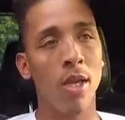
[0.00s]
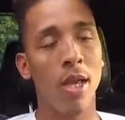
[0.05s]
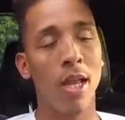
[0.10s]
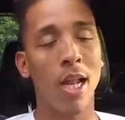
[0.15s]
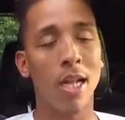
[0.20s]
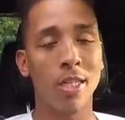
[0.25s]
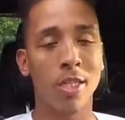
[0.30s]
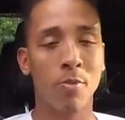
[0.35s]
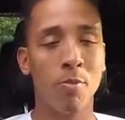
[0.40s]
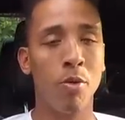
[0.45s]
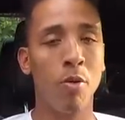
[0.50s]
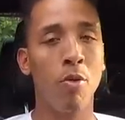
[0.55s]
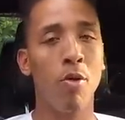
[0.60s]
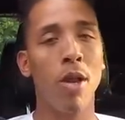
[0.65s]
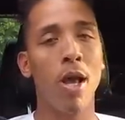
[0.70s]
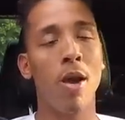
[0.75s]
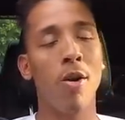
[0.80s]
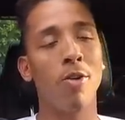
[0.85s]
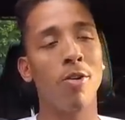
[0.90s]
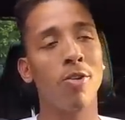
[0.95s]
and I just blew
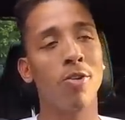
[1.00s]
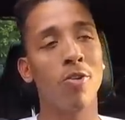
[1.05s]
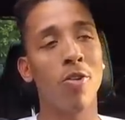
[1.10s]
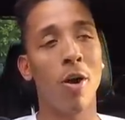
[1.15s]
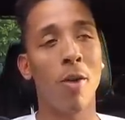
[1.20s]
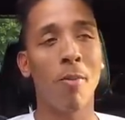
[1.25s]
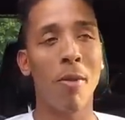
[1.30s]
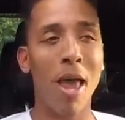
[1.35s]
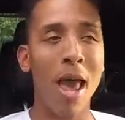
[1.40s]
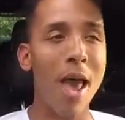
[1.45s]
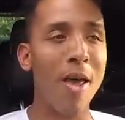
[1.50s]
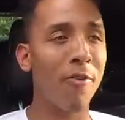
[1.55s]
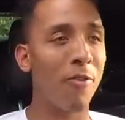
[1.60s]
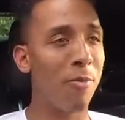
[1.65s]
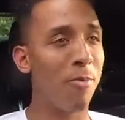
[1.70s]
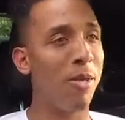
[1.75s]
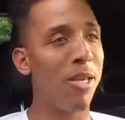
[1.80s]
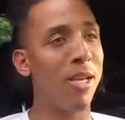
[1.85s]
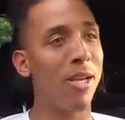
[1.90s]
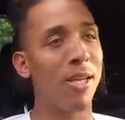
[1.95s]
it out. So I'm
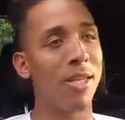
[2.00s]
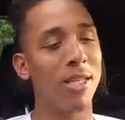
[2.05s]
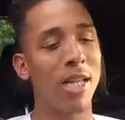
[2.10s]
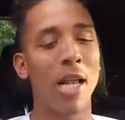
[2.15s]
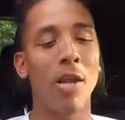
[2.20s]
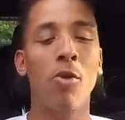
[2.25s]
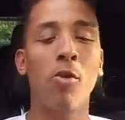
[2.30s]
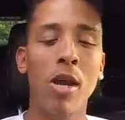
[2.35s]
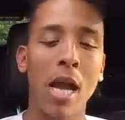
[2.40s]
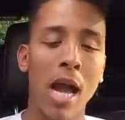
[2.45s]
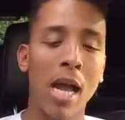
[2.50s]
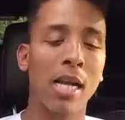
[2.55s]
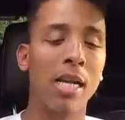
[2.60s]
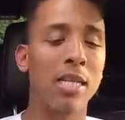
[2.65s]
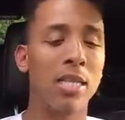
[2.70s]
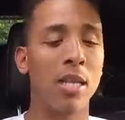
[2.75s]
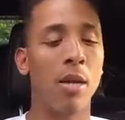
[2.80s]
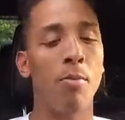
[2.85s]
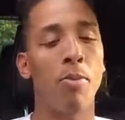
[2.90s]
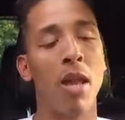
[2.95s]
laughing because I know God
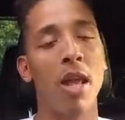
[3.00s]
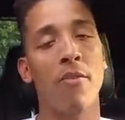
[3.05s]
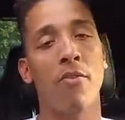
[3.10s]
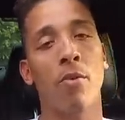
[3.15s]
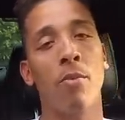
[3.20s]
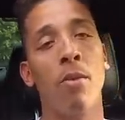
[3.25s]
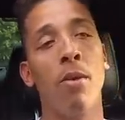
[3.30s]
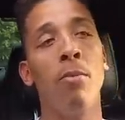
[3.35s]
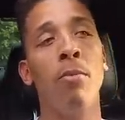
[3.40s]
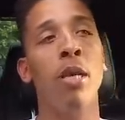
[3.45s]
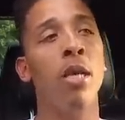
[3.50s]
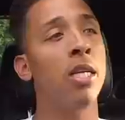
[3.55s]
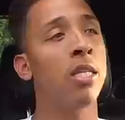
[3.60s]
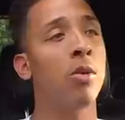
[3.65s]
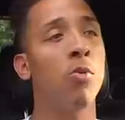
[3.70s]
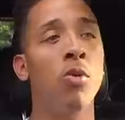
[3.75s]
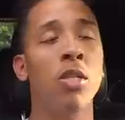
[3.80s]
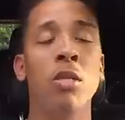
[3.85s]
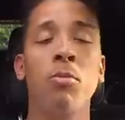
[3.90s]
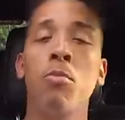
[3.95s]
got some plan for me
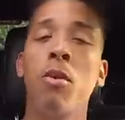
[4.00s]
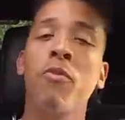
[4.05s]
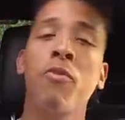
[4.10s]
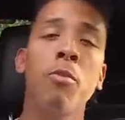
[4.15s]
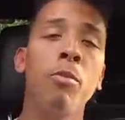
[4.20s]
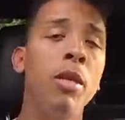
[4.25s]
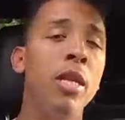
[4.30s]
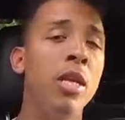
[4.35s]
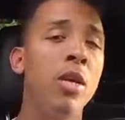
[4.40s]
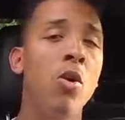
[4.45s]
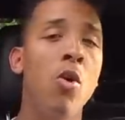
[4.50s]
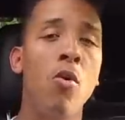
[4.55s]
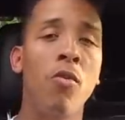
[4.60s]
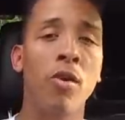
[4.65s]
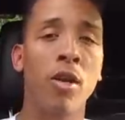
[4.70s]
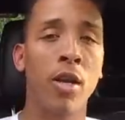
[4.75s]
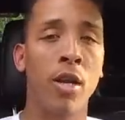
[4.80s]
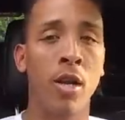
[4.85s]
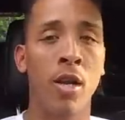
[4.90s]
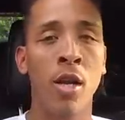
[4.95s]
because it wasn't meant for me to go
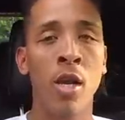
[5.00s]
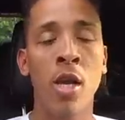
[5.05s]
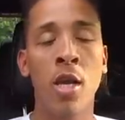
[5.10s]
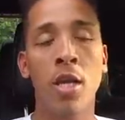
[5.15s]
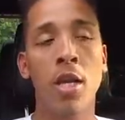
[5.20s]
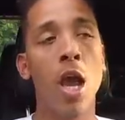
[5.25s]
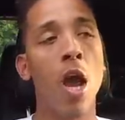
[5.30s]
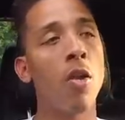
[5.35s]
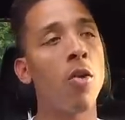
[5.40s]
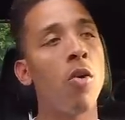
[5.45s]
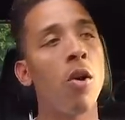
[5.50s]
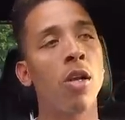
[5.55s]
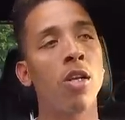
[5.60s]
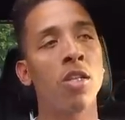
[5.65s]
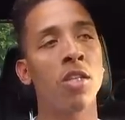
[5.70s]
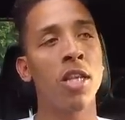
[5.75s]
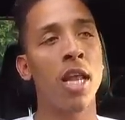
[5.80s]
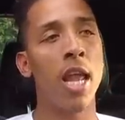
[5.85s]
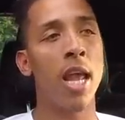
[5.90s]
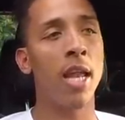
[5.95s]
over there. Y'all don't
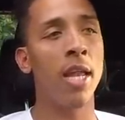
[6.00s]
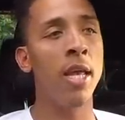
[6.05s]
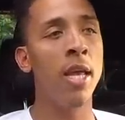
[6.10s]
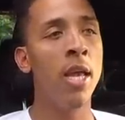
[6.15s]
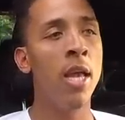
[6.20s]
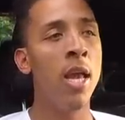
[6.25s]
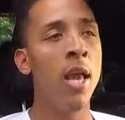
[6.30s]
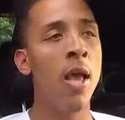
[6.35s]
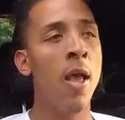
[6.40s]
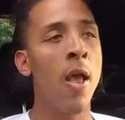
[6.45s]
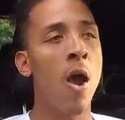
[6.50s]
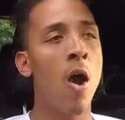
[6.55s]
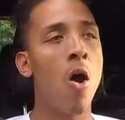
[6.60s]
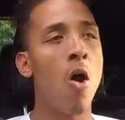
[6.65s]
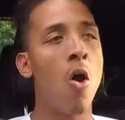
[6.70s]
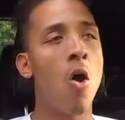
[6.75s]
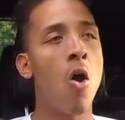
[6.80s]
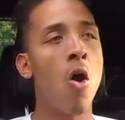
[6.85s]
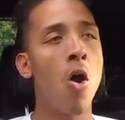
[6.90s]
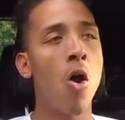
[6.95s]
understand
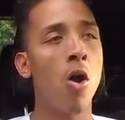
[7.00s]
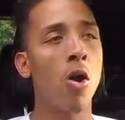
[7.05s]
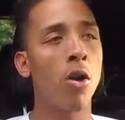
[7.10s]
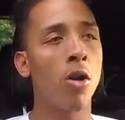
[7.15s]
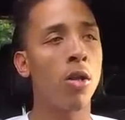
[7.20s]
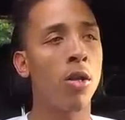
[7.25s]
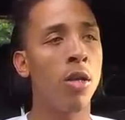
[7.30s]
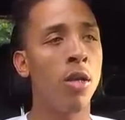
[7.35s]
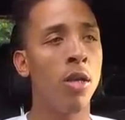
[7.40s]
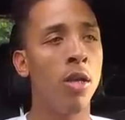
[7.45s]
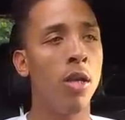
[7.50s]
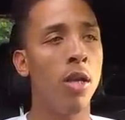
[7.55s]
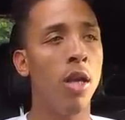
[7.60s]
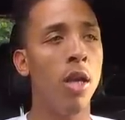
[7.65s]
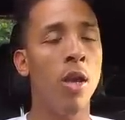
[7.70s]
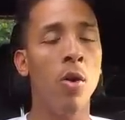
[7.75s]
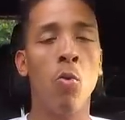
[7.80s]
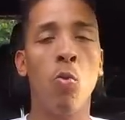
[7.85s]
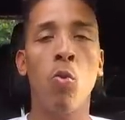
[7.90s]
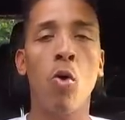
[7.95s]
how hard
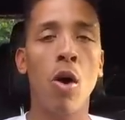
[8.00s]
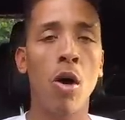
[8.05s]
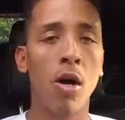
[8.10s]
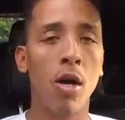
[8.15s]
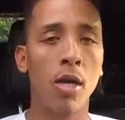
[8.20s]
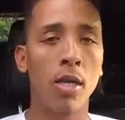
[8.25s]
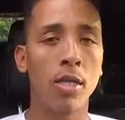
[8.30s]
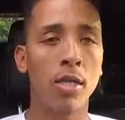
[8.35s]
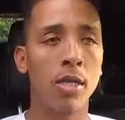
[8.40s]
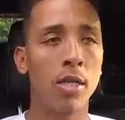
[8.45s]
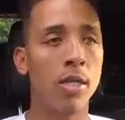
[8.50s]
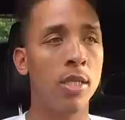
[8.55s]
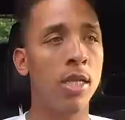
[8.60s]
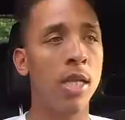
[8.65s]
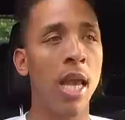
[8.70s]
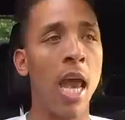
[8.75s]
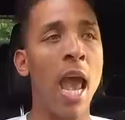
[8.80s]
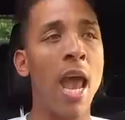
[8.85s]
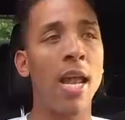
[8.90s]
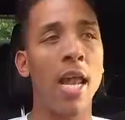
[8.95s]
it was
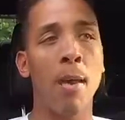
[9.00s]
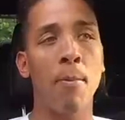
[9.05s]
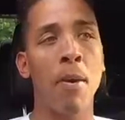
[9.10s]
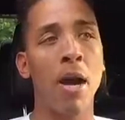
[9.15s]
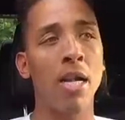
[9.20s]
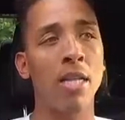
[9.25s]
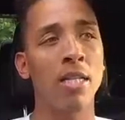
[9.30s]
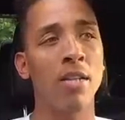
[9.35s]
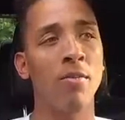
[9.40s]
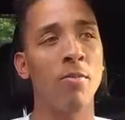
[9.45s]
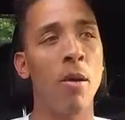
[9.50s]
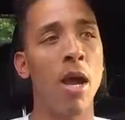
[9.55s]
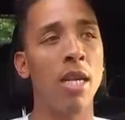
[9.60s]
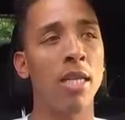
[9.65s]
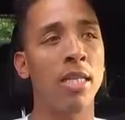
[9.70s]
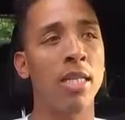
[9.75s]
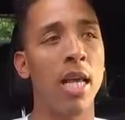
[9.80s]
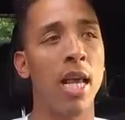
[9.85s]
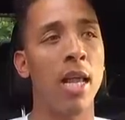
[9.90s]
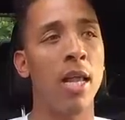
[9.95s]
to have that positive
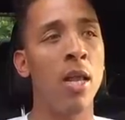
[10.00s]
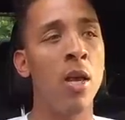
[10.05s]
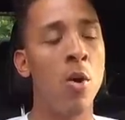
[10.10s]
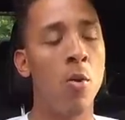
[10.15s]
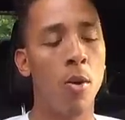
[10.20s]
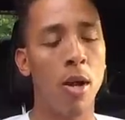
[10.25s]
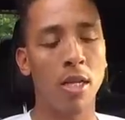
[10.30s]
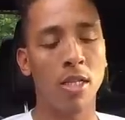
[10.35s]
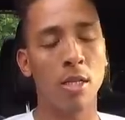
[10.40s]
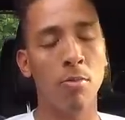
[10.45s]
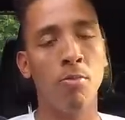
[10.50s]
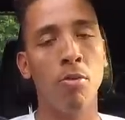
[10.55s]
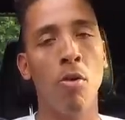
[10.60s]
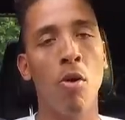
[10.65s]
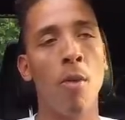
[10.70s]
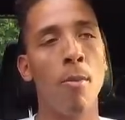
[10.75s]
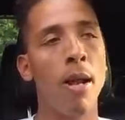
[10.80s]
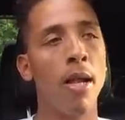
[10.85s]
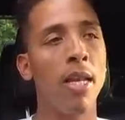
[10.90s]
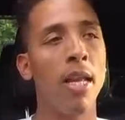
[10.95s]
mindset when I just
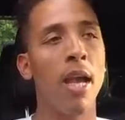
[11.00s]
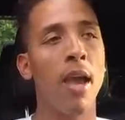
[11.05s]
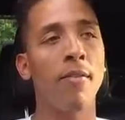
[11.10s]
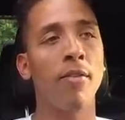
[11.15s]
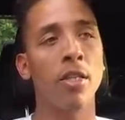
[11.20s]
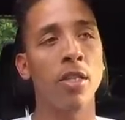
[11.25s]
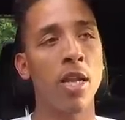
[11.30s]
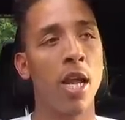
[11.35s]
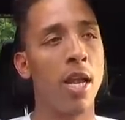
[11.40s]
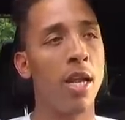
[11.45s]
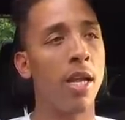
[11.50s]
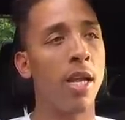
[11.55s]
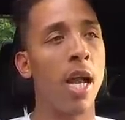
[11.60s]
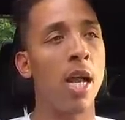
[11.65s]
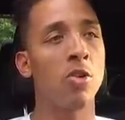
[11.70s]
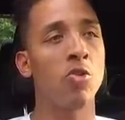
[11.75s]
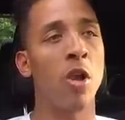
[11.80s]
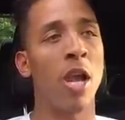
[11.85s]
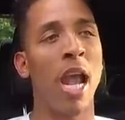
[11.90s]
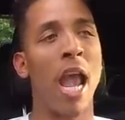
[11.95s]
blew out my knee after signing the
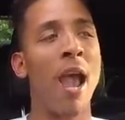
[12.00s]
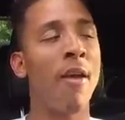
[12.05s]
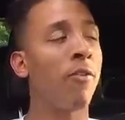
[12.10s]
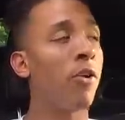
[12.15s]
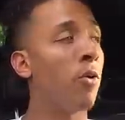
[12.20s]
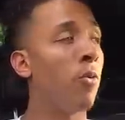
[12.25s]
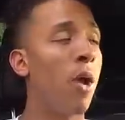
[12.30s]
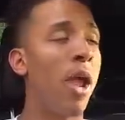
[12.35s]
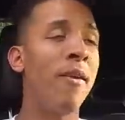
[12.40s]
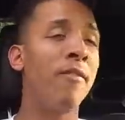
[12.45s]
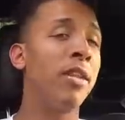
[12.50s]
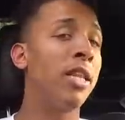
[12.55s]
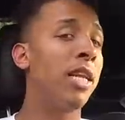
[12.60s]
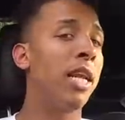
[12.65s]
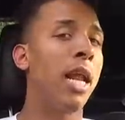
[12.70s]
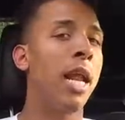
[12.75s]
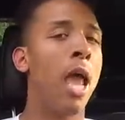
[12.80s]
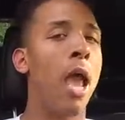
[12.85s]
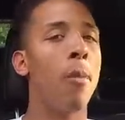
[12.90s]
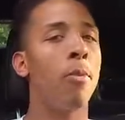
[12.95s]
contract, after everything
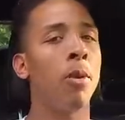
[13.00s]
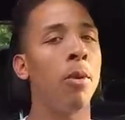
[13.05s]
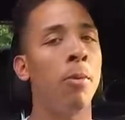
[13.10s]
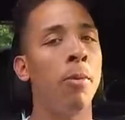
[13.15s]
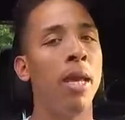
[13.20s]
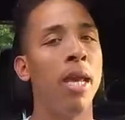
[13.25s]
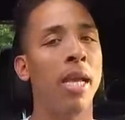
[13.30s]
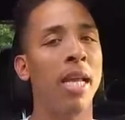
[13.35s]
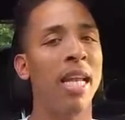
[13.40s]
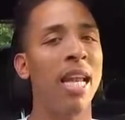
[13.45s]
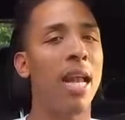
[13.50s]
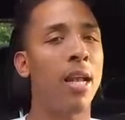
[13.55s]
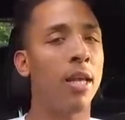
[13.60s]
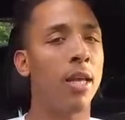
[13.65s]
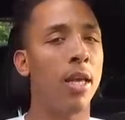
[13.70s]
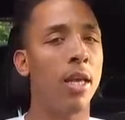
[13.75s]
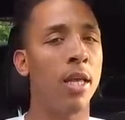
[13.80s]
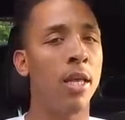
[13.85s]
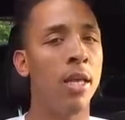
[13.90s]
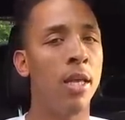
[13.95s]
that happened to me in
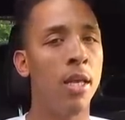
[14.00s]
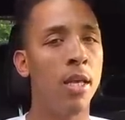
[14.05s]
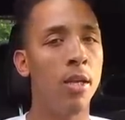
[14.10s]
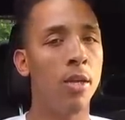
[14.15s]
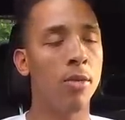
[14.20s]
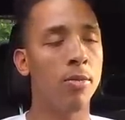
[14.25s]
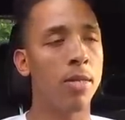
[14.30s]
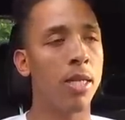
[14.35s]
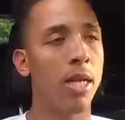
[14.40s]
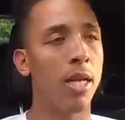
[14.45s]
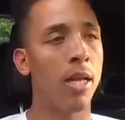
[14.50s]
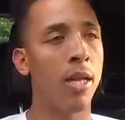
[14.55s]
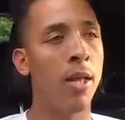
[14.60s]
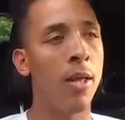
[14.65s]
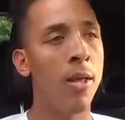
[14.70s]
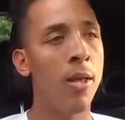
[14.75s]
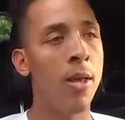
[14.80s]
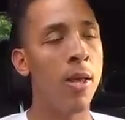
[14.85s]
Connecticut. You know what I'm saying?